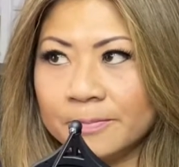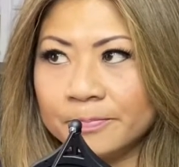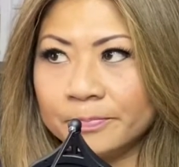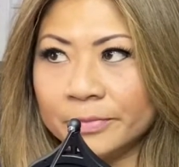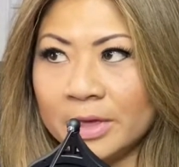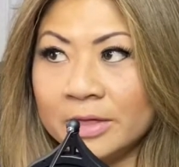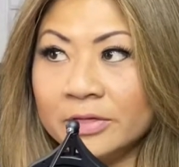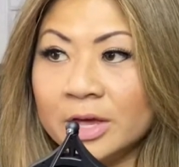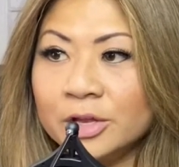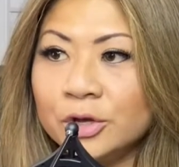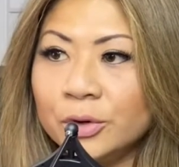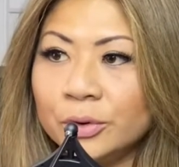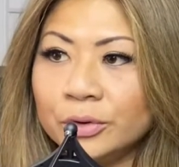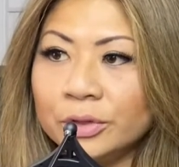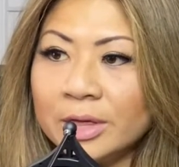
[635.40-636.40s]
And then
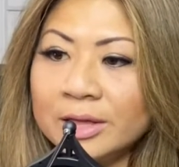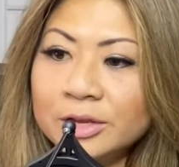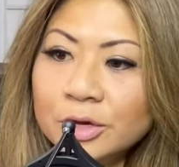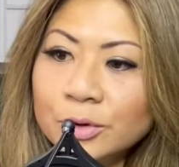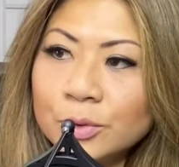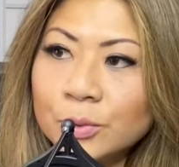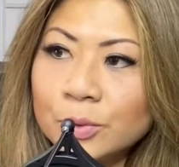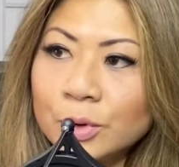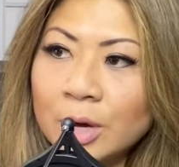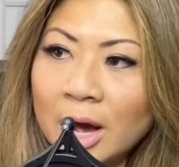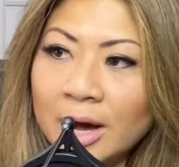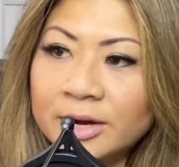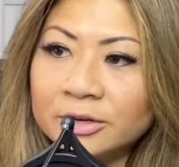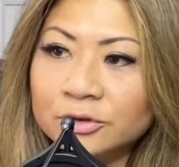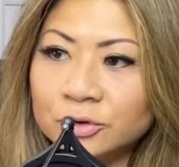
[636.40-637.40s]
you kind
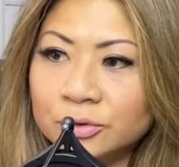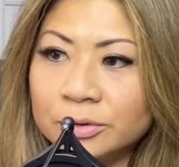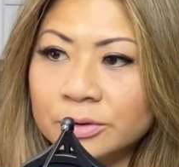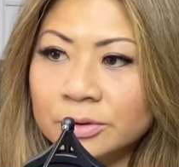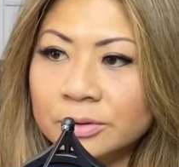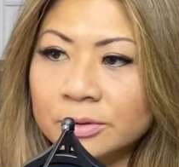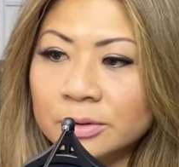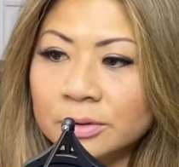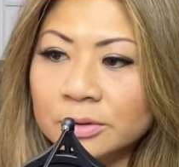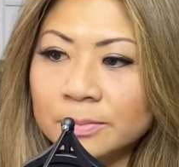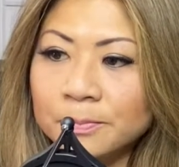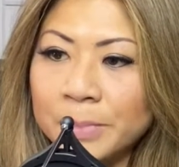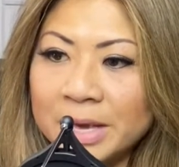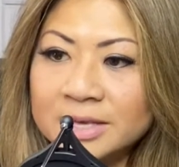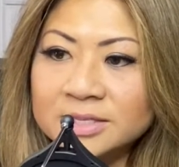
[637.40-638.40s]
of,
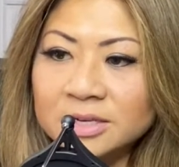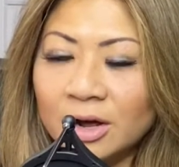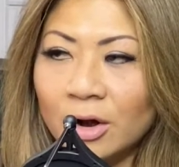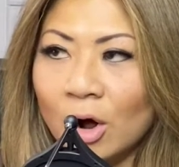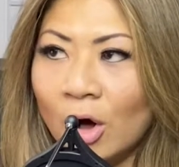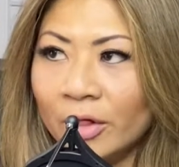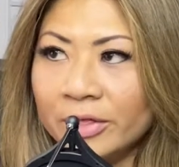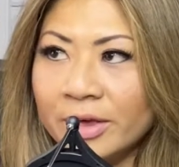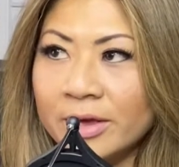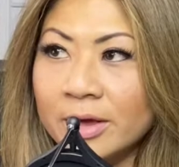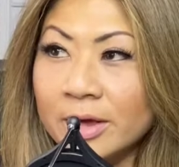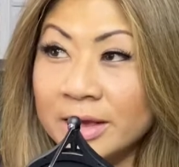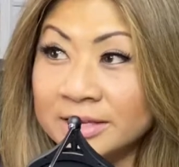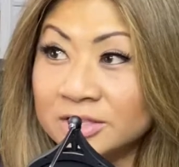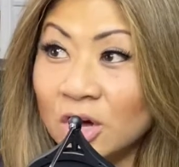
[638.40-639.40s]
based on
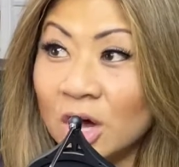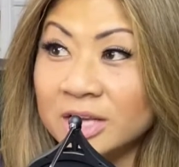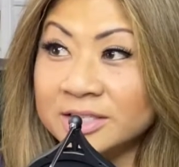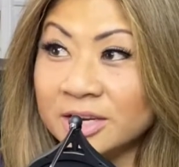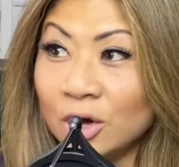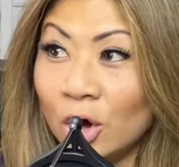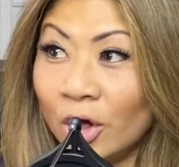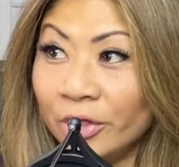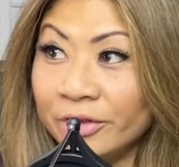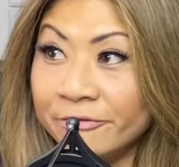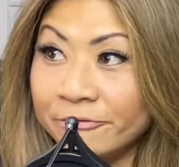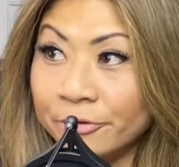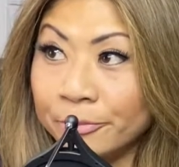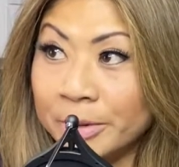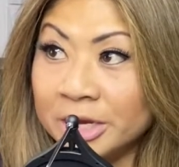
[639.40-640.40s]
exhausting all the
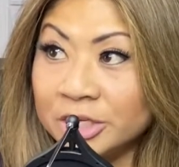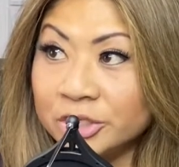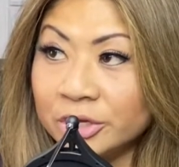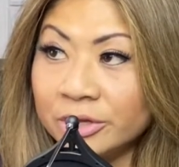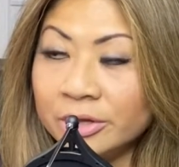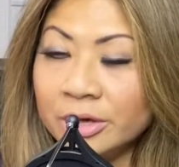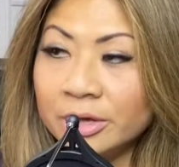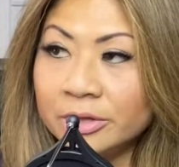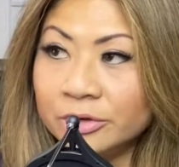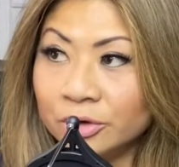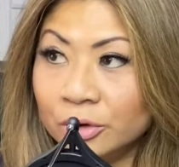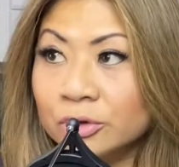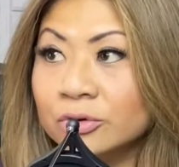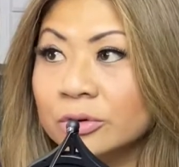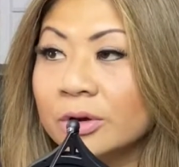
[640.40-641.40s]
information, you
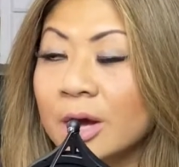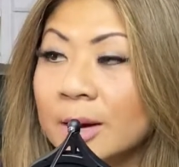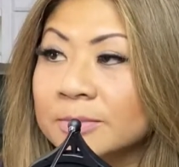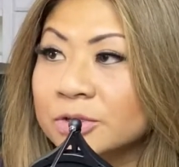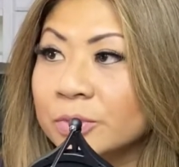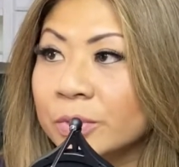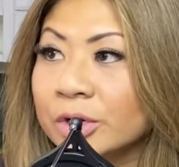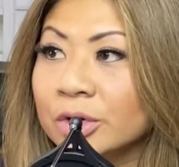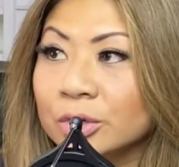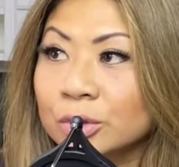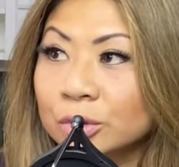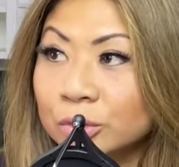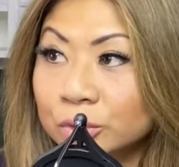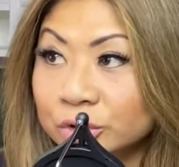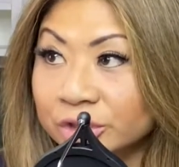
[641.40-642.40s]
come to a
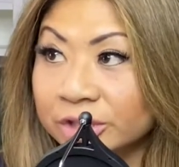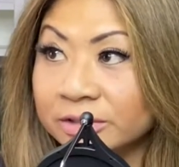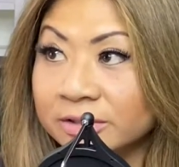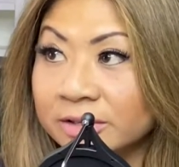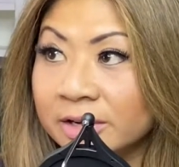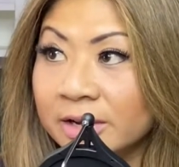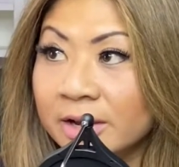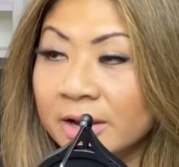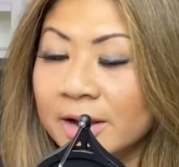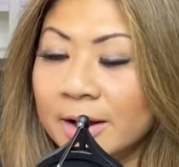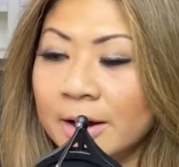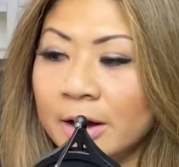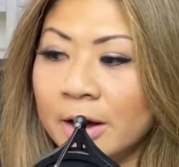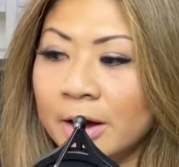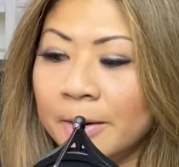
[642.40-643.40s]
conclusion.
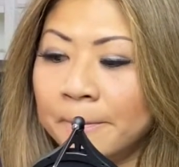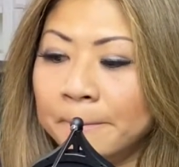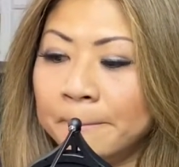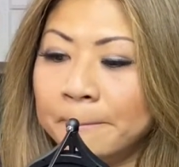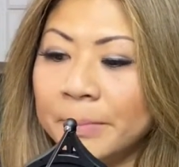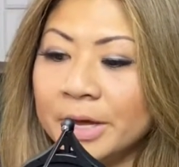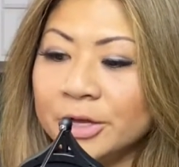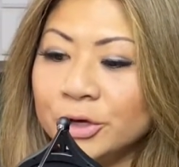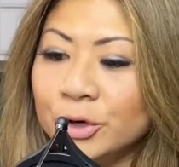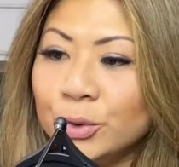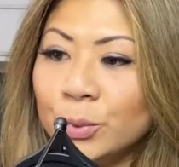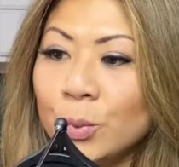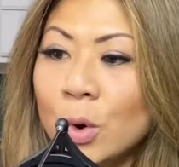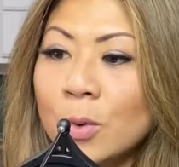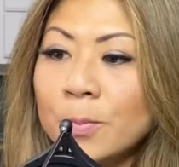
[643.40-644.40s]
But you
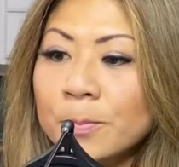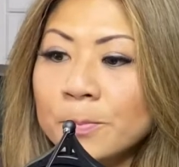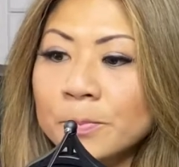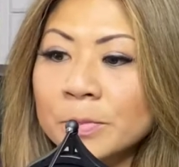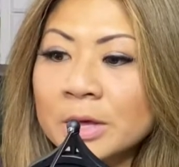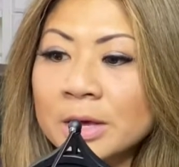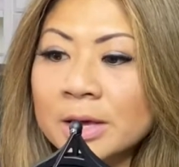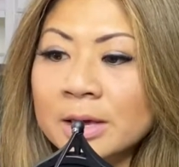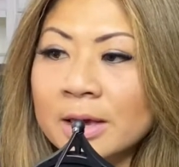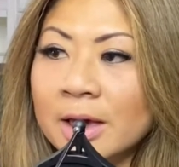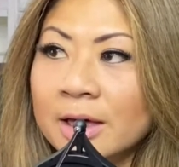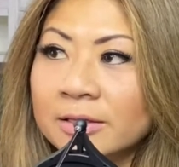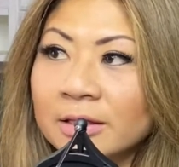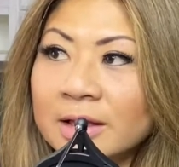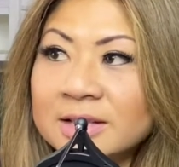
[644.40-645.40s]
won't,
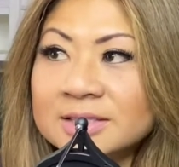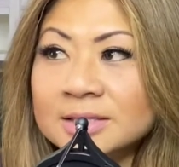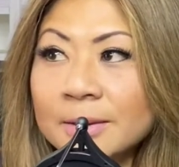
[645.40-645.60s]
unless